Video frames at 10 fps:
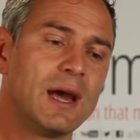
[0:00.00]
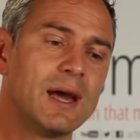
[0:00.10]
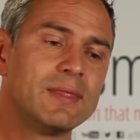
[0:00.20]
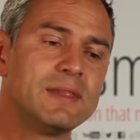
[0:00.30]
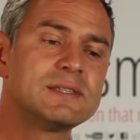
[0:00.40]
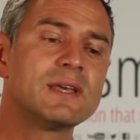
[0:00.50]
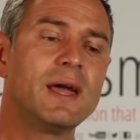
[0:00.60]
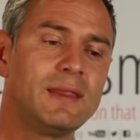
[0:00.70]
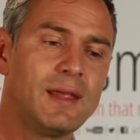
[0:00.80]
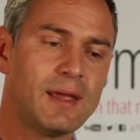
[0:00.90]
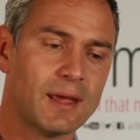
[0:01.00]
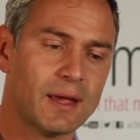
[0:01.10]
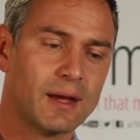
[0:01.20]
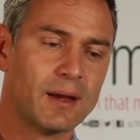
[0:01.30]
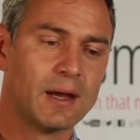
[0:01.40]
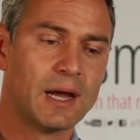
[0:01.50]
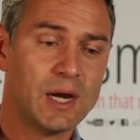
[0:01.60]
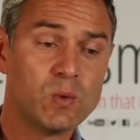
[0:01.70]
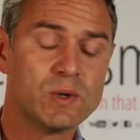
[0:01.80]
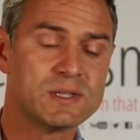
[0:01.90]
And this idea,
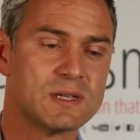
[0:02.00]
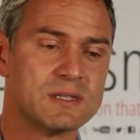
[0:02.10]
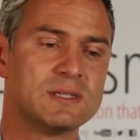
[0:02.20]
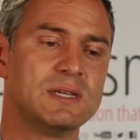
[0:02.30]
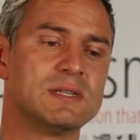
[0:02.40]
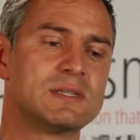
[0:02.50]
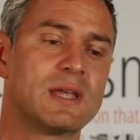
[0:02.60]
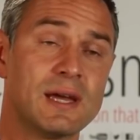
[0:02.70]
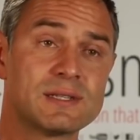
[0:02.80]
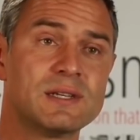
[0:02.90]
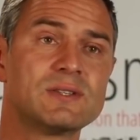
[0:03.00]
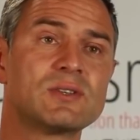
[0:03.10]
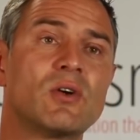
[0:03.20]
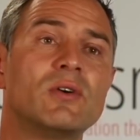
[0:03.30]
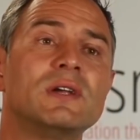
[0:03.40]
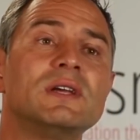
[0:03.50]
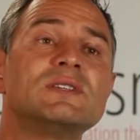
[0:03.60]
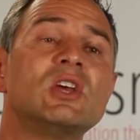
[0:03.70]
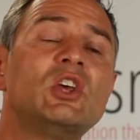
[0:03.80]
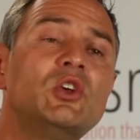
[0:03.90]
I always insist, as a historian,
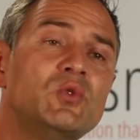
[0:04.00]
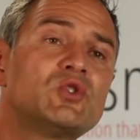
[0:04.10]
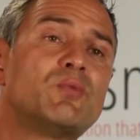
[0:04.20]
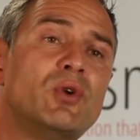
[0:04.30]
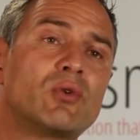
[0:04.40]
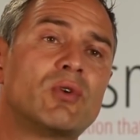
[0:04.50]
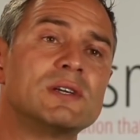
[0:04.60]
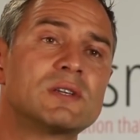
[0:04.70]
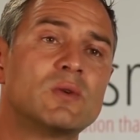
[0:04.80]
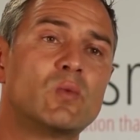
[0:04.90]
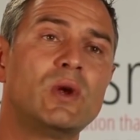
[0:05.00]
is a huge progress.